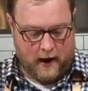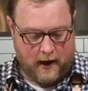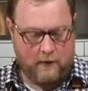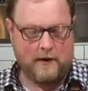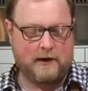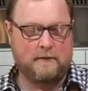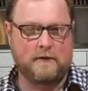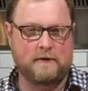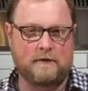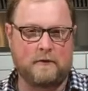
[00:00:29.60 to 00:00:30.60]
I want to
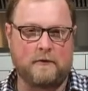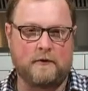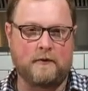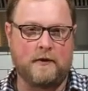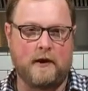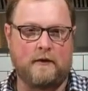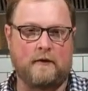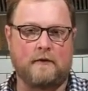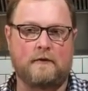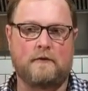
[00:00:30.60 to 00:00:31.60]
keep this soup a little bit on
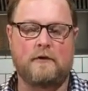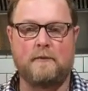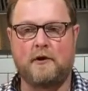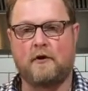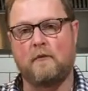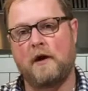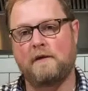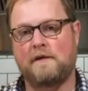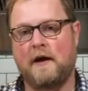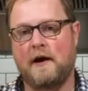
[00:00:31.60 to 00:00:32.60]
the creamier
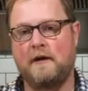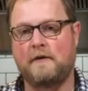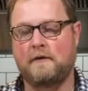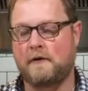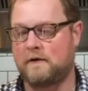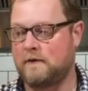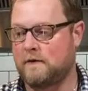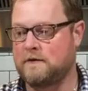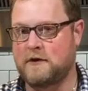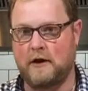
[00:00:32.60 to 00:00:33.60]
white side, a nice
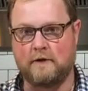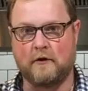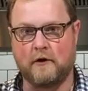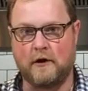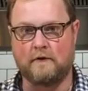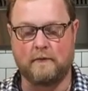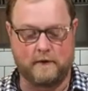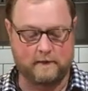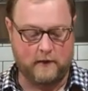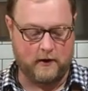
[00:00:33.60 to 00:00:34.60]
little shade of green from
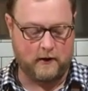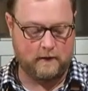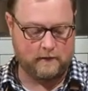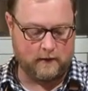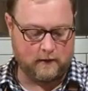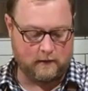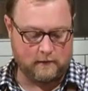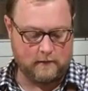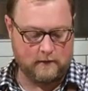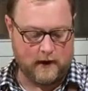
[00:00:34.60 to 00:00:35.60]
the asparagus. And to
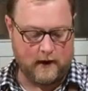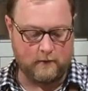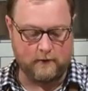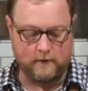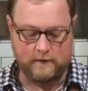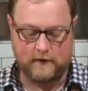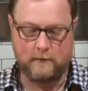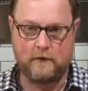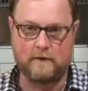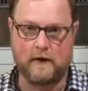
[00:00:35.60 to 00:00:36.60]
do that, we're going to
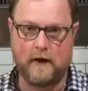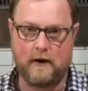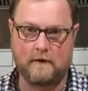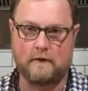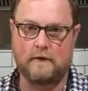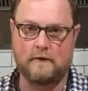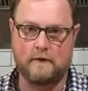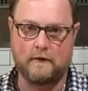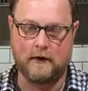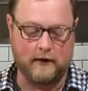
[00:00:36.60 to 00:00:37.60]
skip using carrots and use
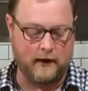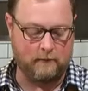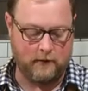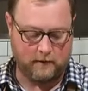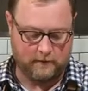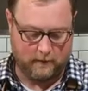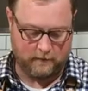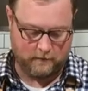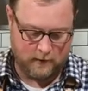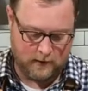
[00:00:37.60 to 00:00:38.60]
this great guy,
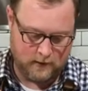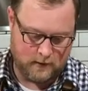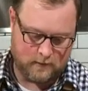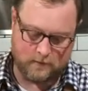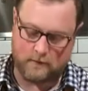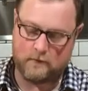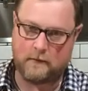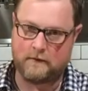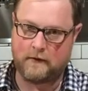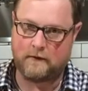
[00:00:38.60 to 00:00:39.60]
parsnips. So this is
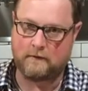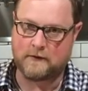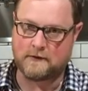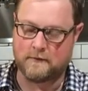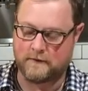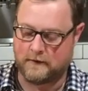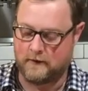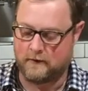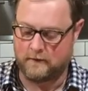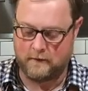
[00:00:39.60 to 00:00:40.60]
one of my favorite vegetables to
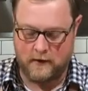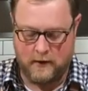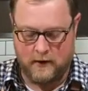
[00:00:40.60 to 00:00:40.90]
use.